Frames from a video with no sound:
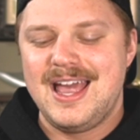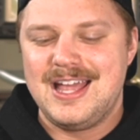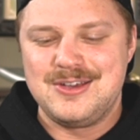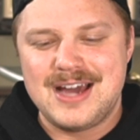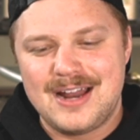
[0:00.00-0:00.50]

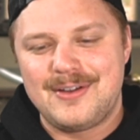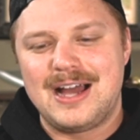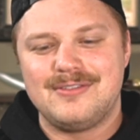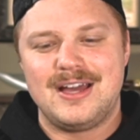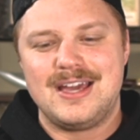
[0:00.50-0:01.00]
And you kind of
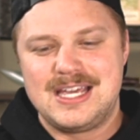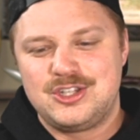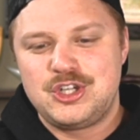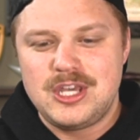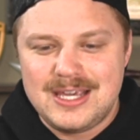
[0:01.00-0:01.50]
have a
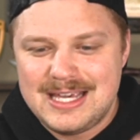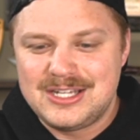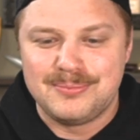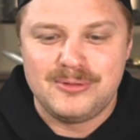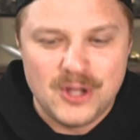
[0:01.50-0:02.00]
cheeky
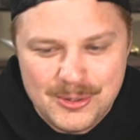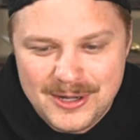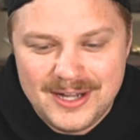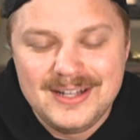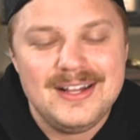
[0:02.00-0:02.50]

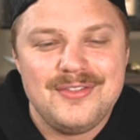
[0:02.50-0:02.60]
diploma